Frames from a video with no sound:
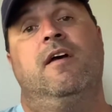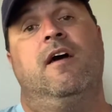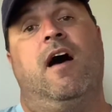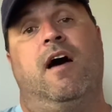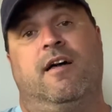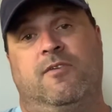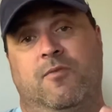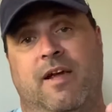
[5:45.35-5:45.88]

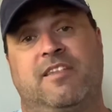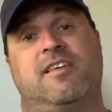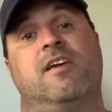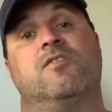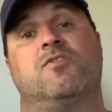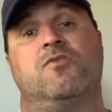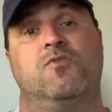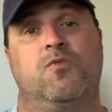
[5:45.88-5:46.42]
Direct
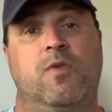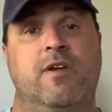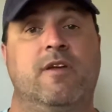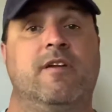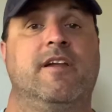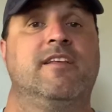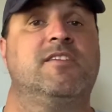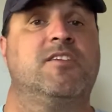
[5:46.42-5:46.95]
sales through Twitter
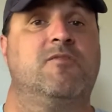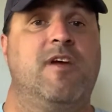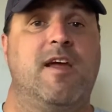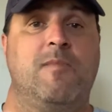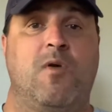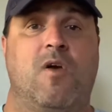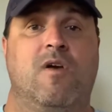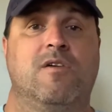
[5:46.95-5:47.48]
and
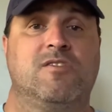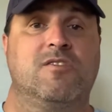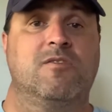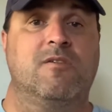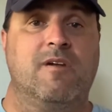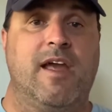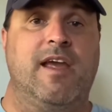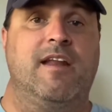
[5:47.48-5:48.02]
Instagram are also
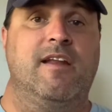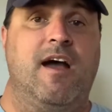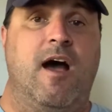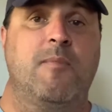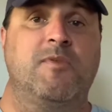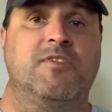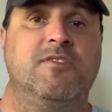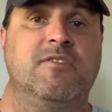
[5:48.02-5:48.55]
great
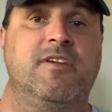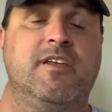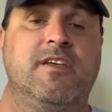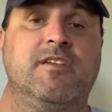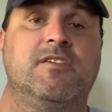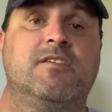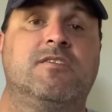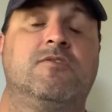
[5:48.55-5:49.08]

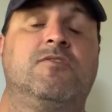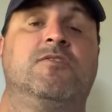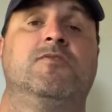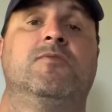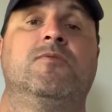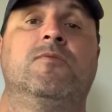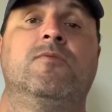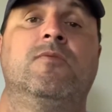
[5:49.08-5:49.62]
opportunities
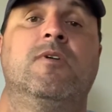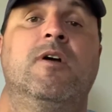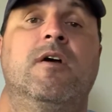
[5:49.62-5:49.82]
to